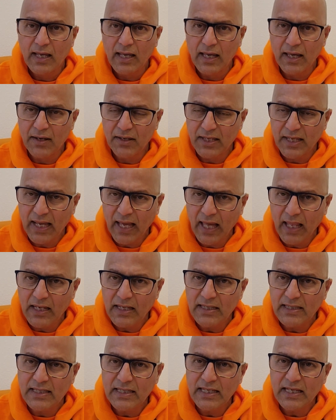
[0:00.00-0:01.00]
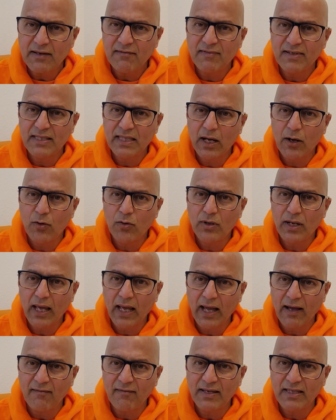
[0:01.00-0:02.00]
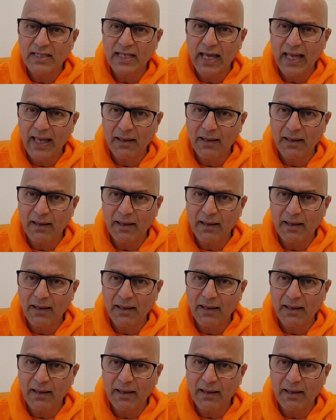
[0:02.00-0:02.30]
A reality without having the